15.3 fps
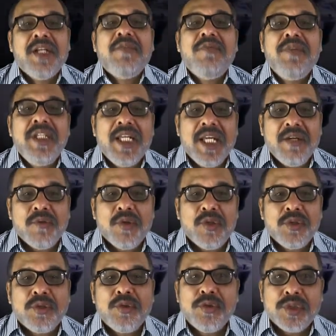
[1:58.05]
We have
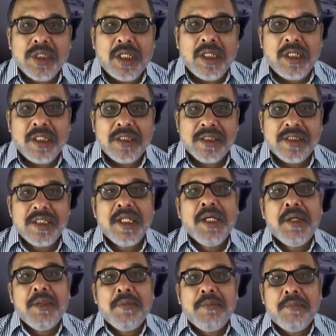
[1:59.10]
gone through SARS,
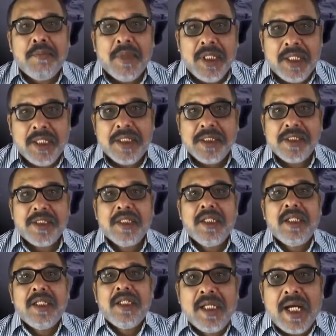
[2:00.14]
MERS,
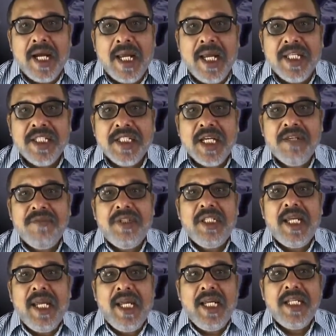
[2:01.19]
HIV,
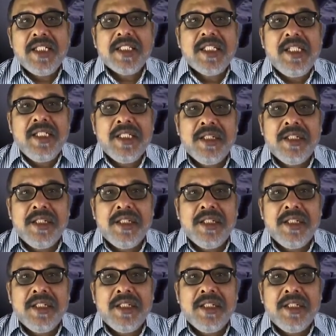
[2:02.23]
AIDS in